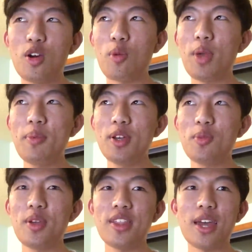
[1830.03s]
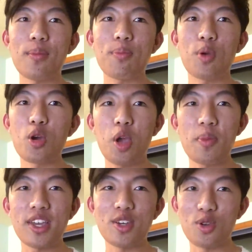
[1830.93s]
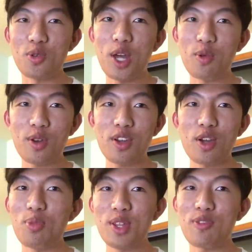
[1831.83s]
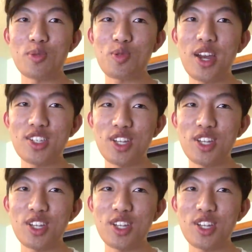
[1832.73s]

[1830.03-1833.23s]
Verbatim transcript: or maybe it'll be that programming a neural network completely from scratch,